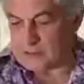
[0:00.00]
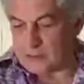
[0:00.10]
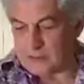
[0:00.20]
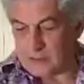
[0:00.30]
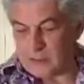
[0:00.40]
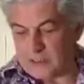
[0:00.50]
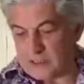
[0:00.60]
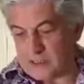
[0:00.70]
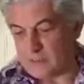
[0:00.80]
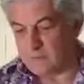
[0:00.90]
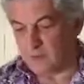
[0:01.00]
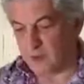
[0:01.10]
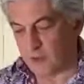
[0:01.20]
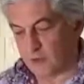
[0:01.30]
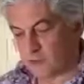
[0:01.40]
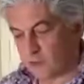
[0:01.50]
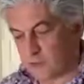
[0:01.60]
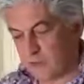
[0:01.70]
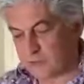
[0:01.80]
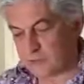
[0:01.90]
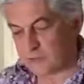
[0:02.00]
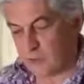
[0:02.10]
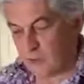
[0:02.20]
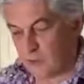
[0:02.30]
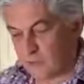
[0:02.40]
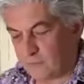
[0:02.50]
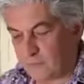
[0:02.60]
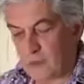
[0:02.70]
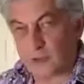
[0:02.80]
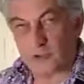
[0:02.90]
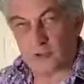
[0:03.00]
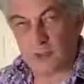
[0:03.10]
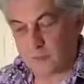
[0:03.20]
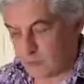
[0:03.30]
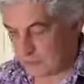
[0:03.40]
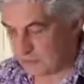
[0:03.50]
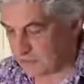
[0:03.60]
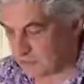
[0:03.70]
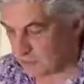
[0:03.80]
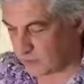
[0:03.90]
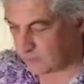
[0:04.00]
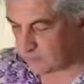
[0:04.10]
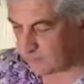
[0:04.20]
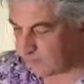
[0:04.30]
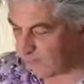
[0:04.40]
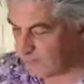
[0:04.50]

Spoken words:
In addition to that, you need 400 grams of sugar. We've got caster sugar here.